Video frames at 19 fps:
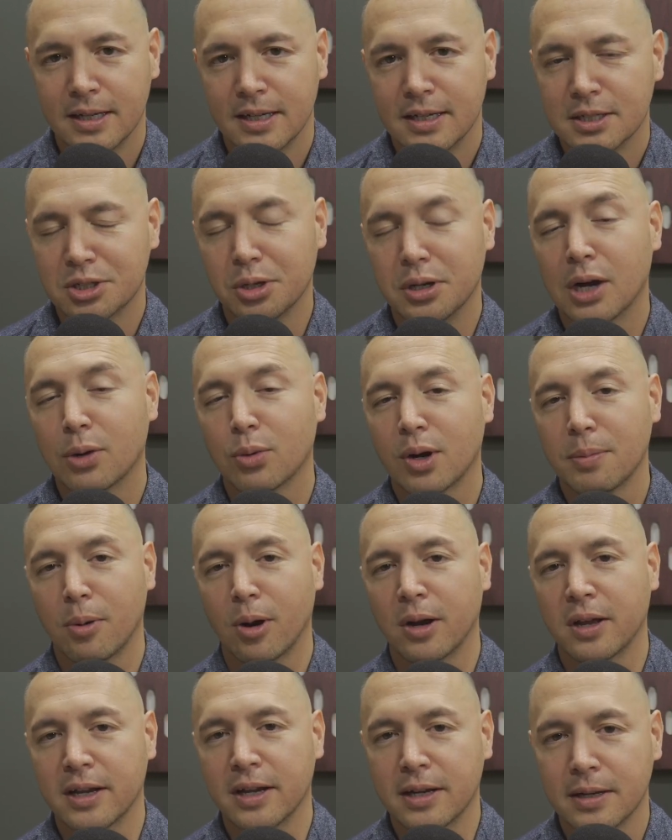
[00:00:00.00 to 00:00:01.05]
So network
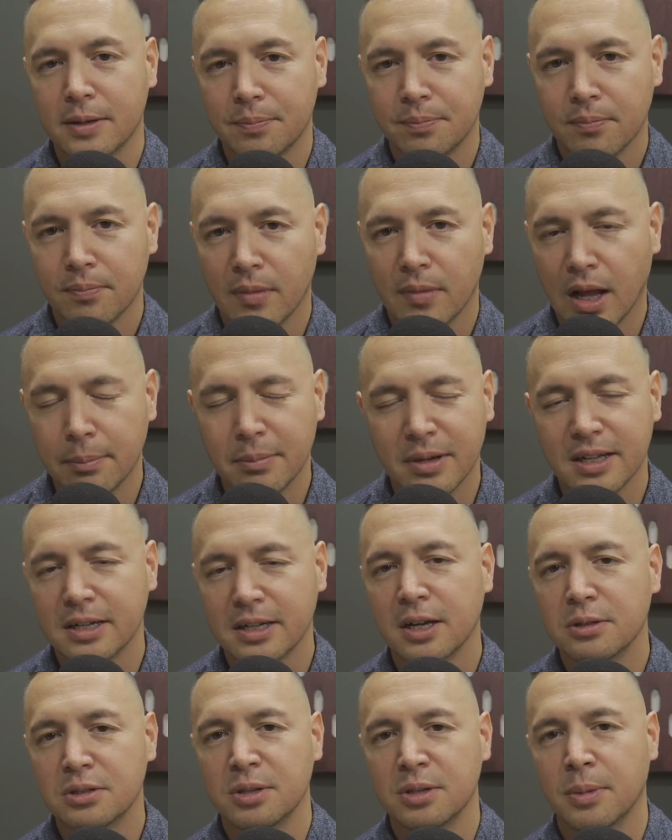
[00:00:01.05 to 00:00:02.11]
marketing, I'm not going to go too